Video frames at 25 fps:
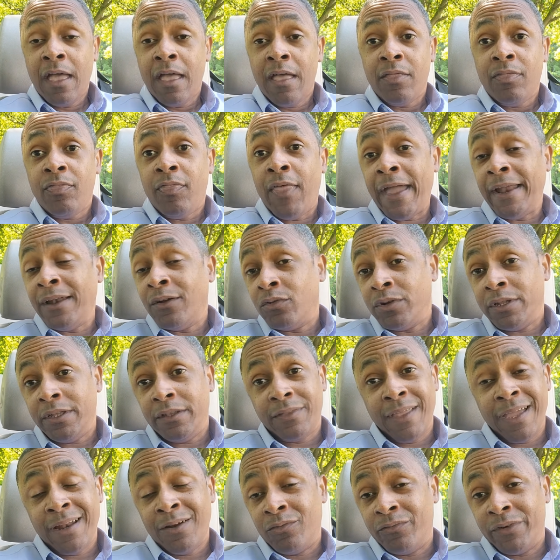they don't
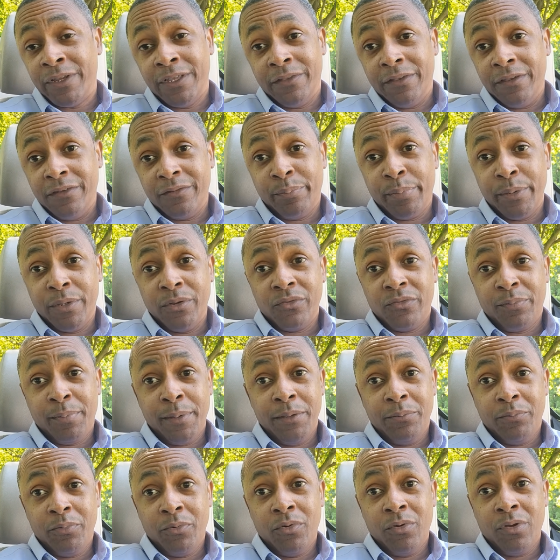they don't read these bills,
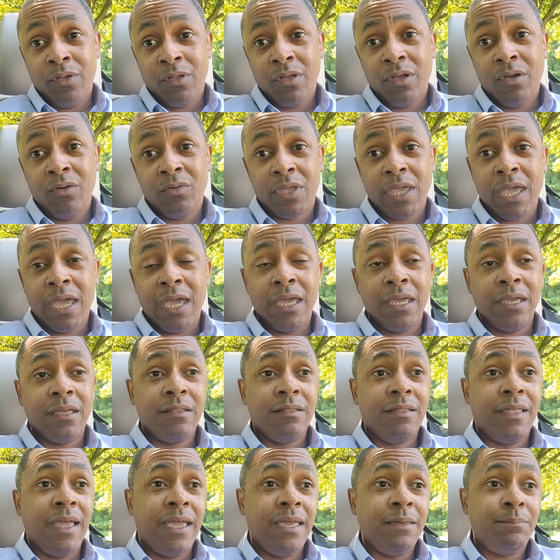people. Okay,
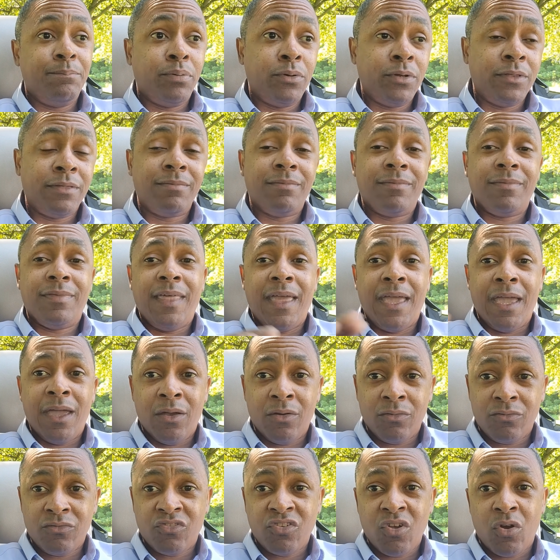they put
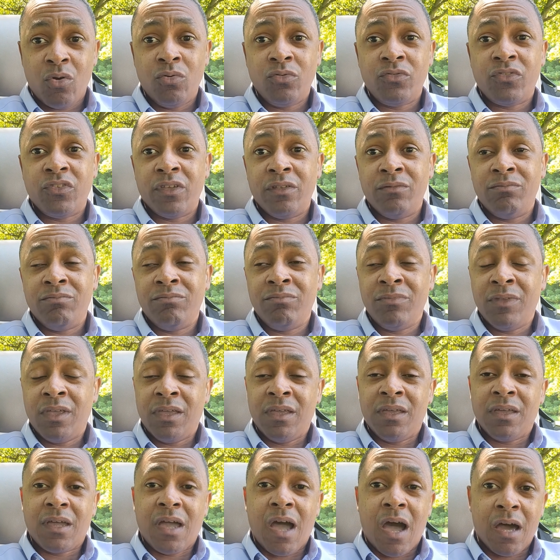their chosen
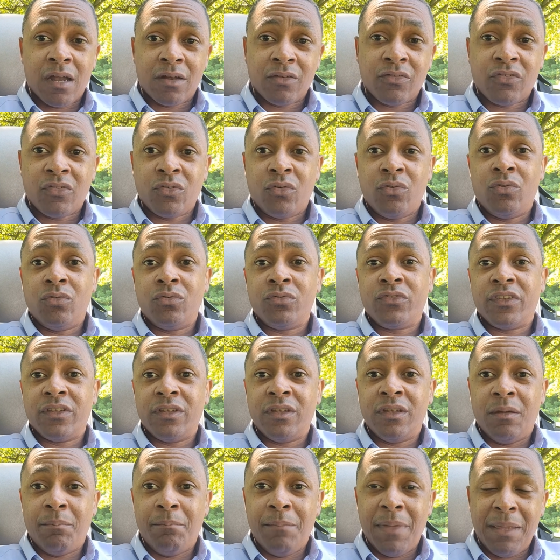codicils
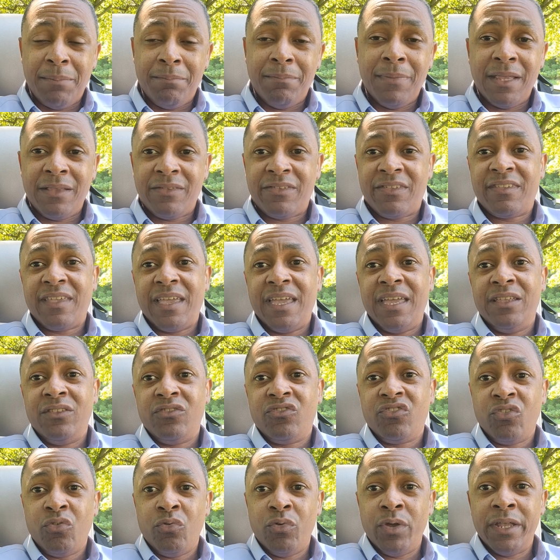and amendments
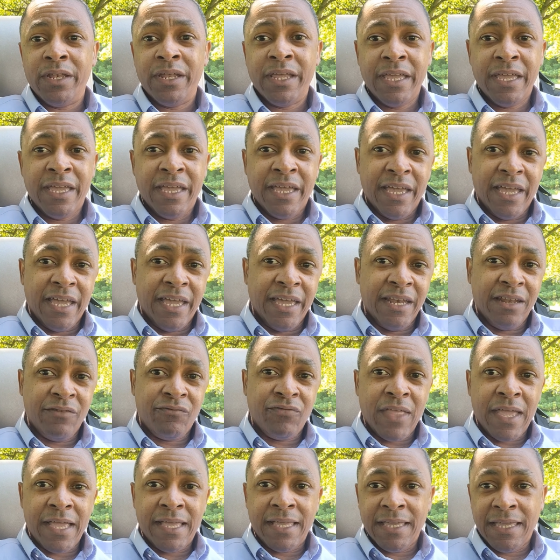into it, and
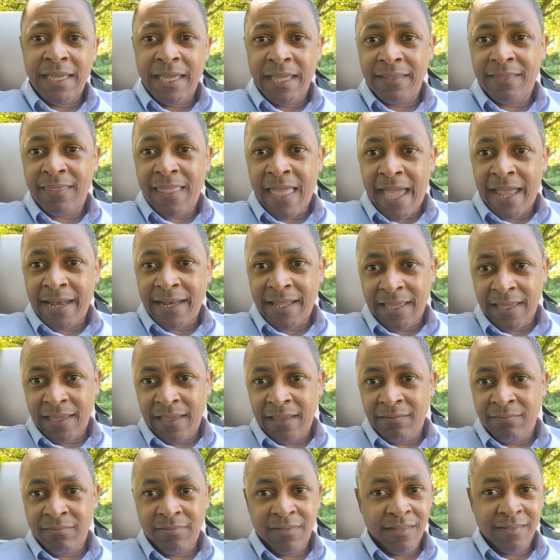if they can get that
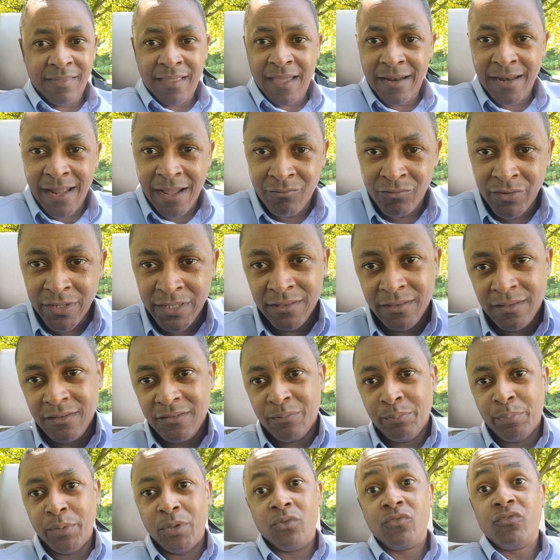in, they're not reading
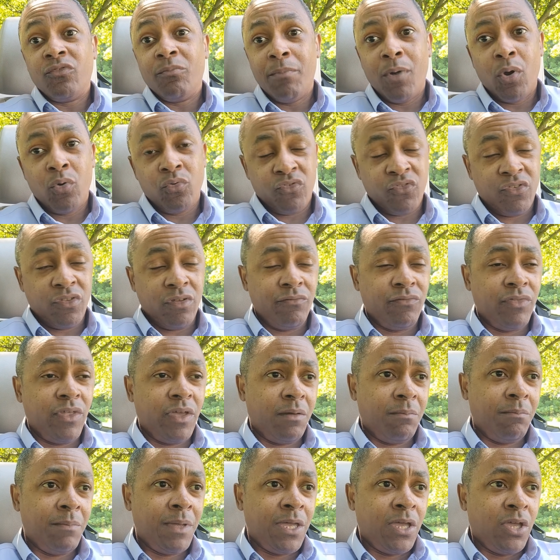these bills, most of
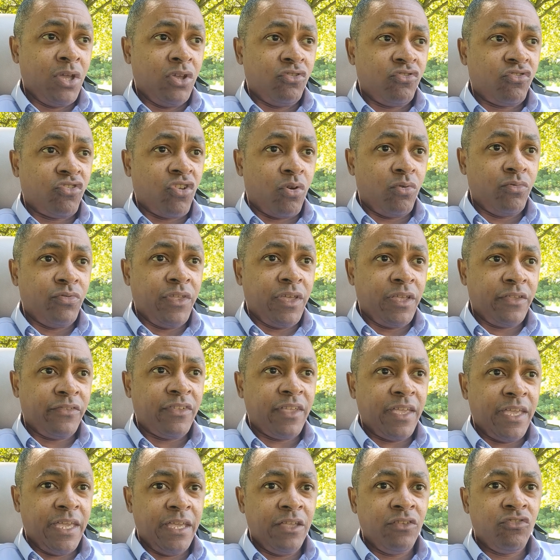them. So
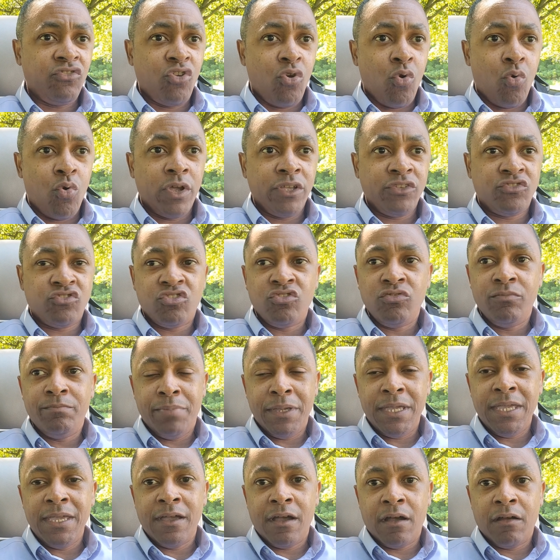this is going to
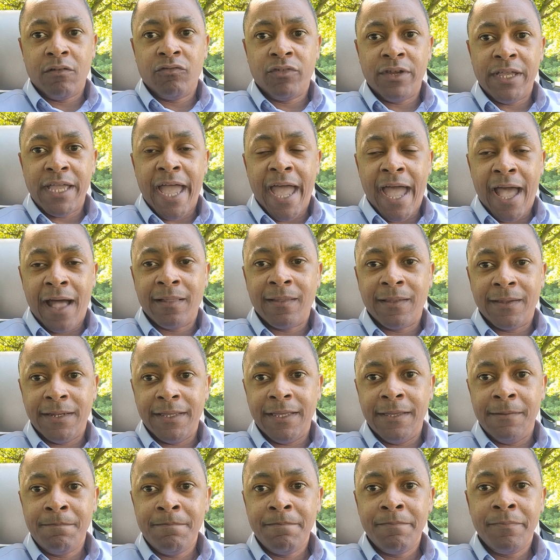be a
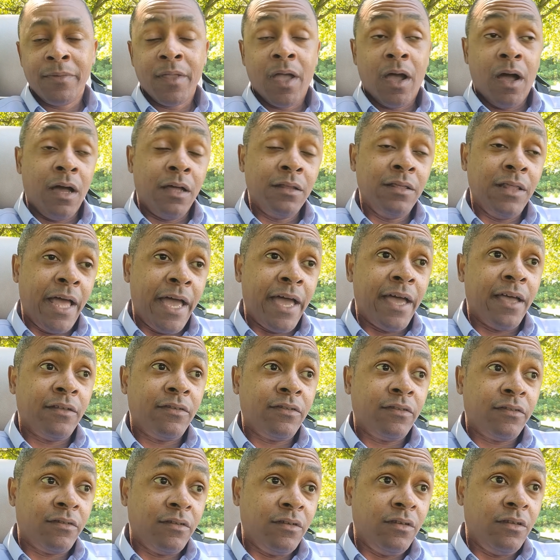reality,
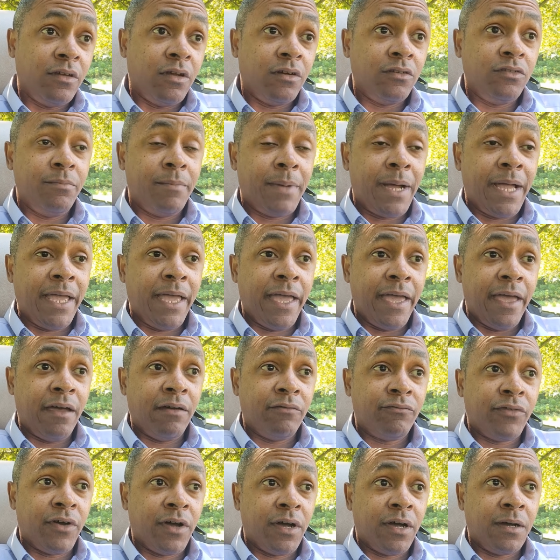unless you know you might
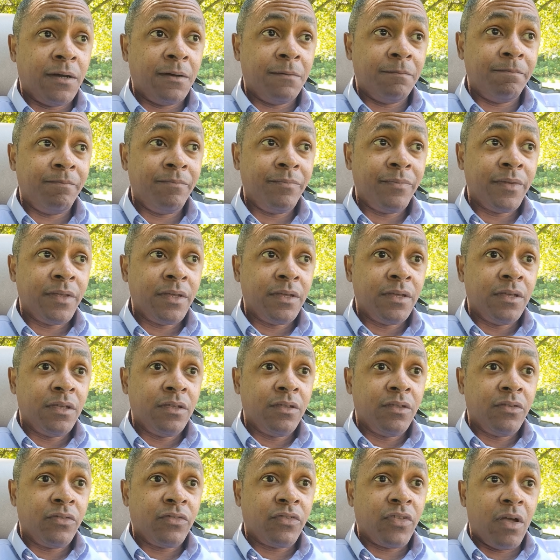have um,
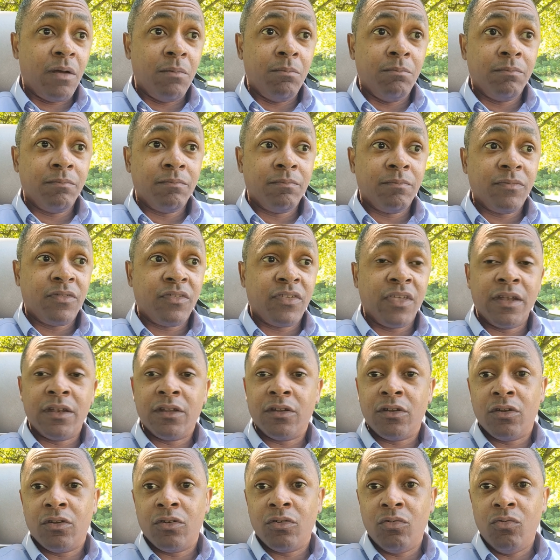some
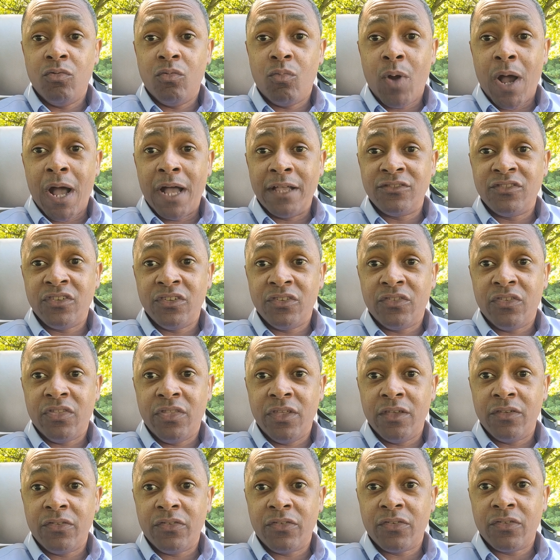senator who watches
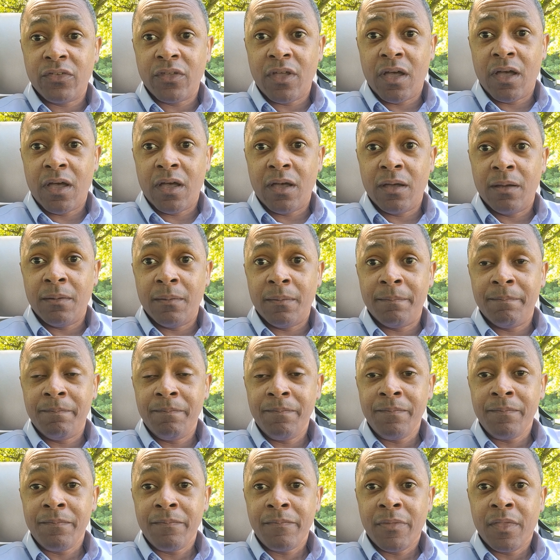this uh,
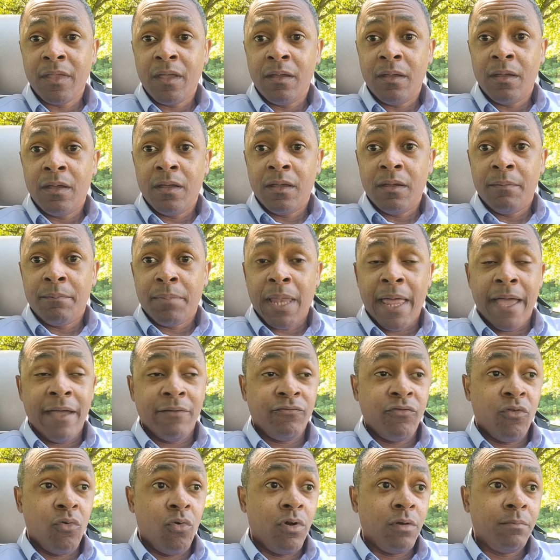
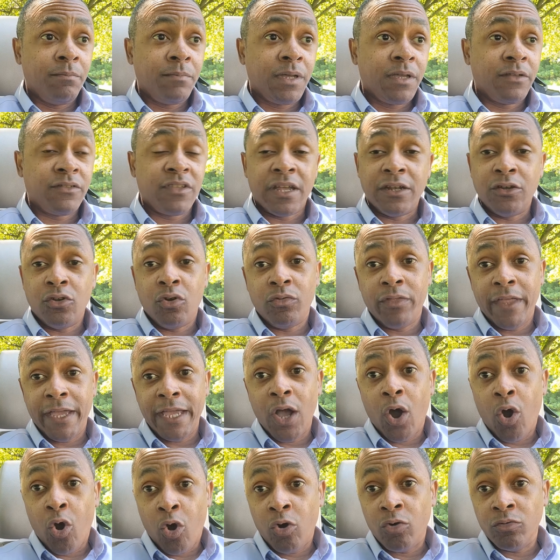platform because I know
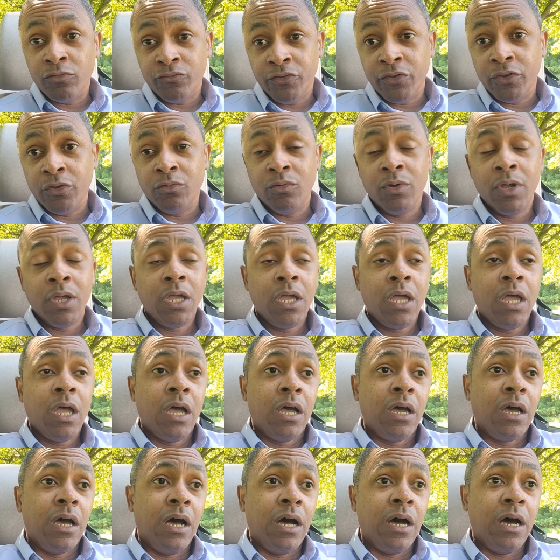they all do
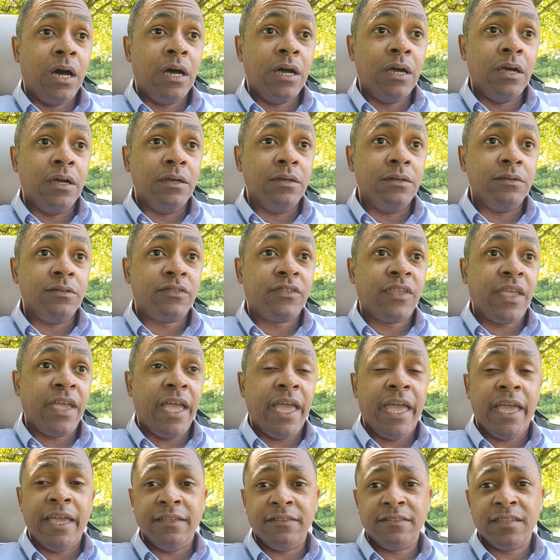uh, say,
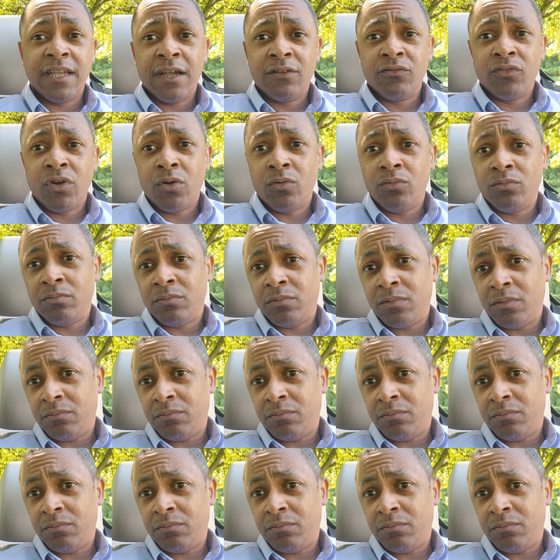hey, Tyrone